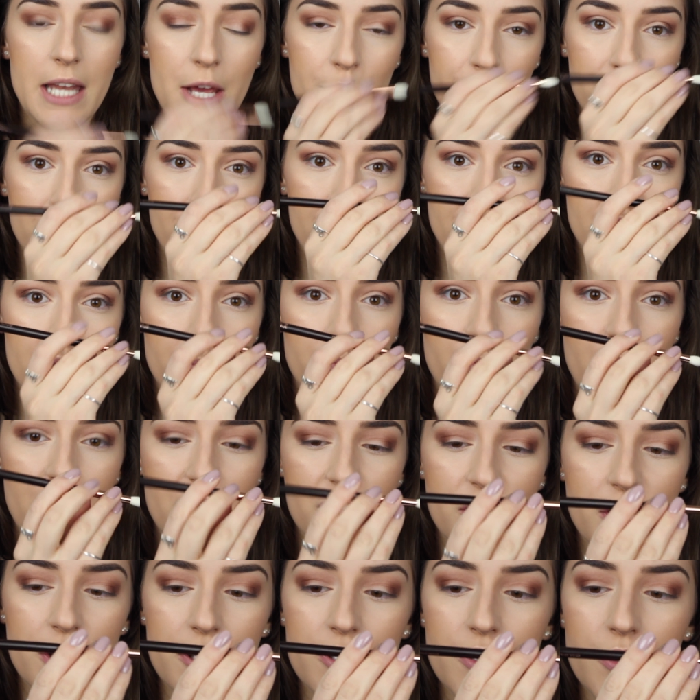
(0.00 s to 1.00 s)
Now I'm switching
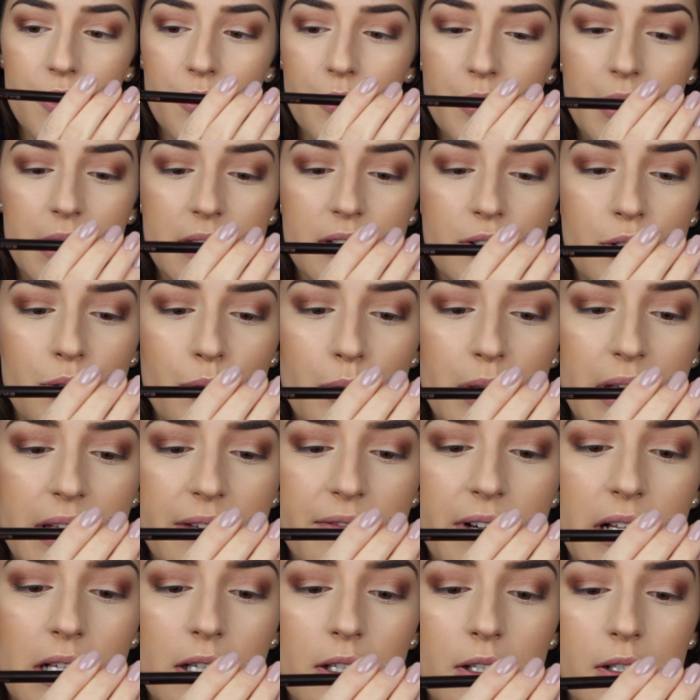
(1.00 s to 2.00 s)
brushes to the
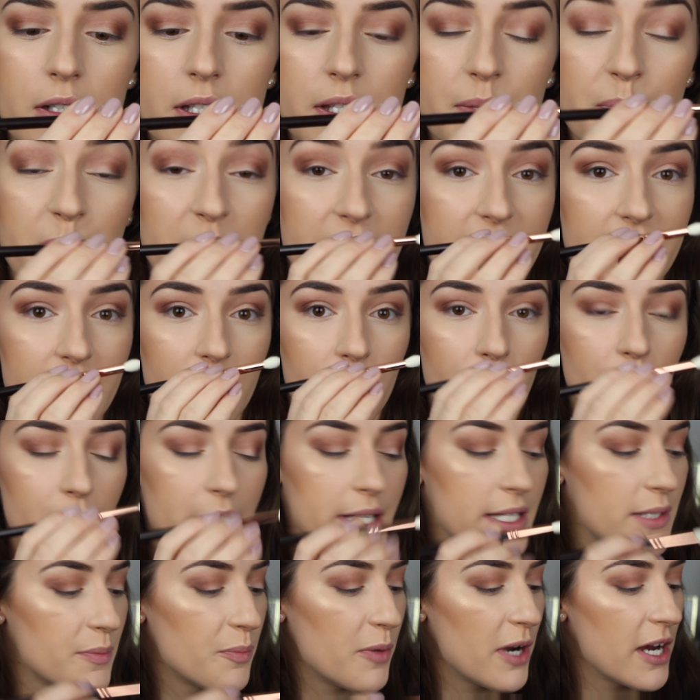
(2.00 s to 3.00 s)
Zoeva Luxe Petite
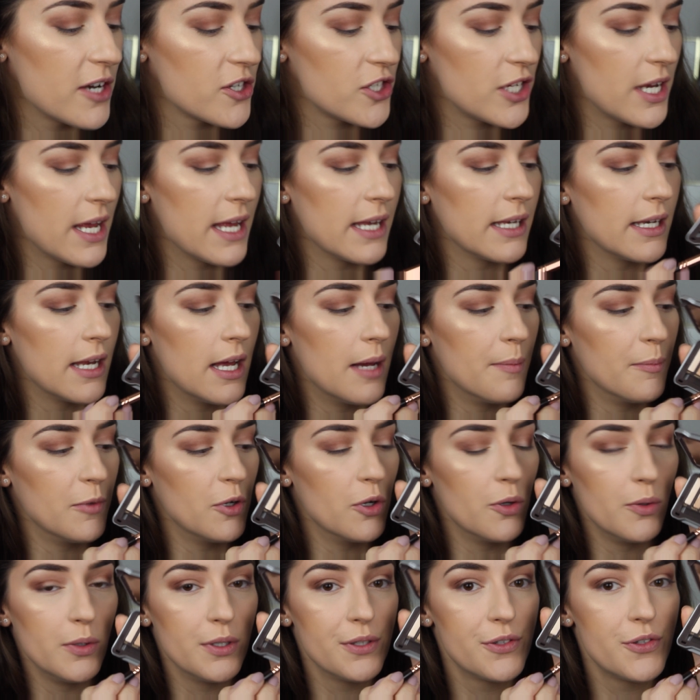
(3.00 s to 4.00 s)
Crease Brush, and I'm
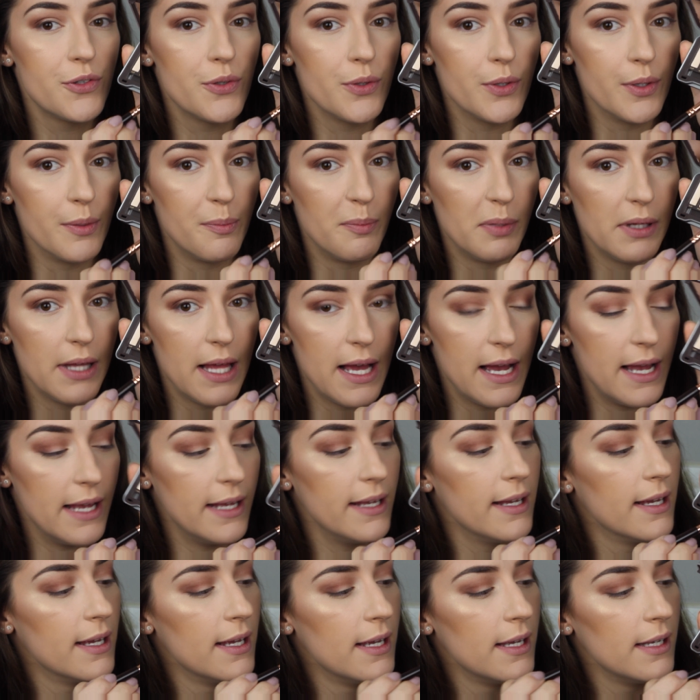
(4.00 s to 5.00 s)
going to
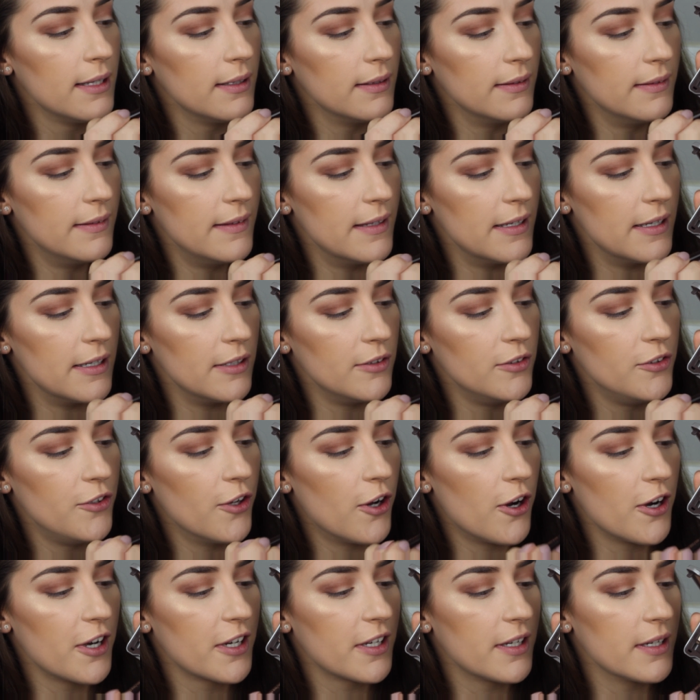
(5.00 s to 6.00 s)
apply the
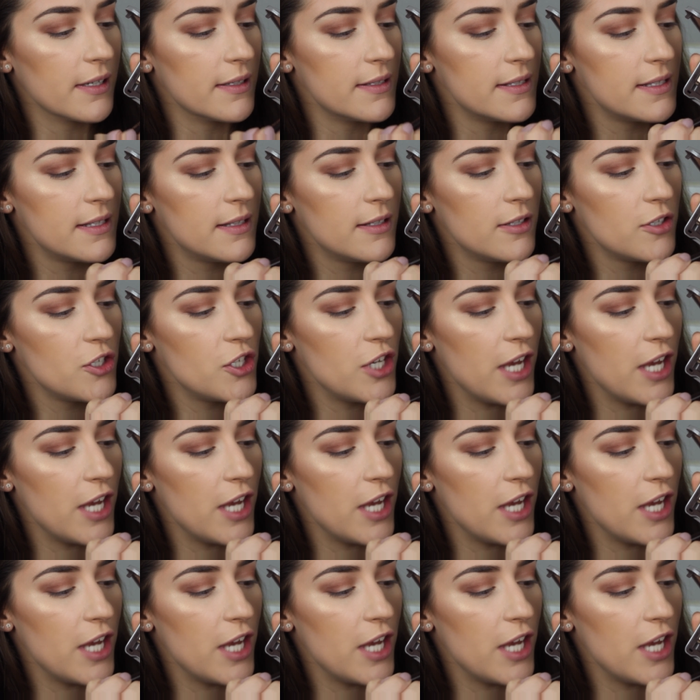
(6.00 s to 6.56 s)
darkest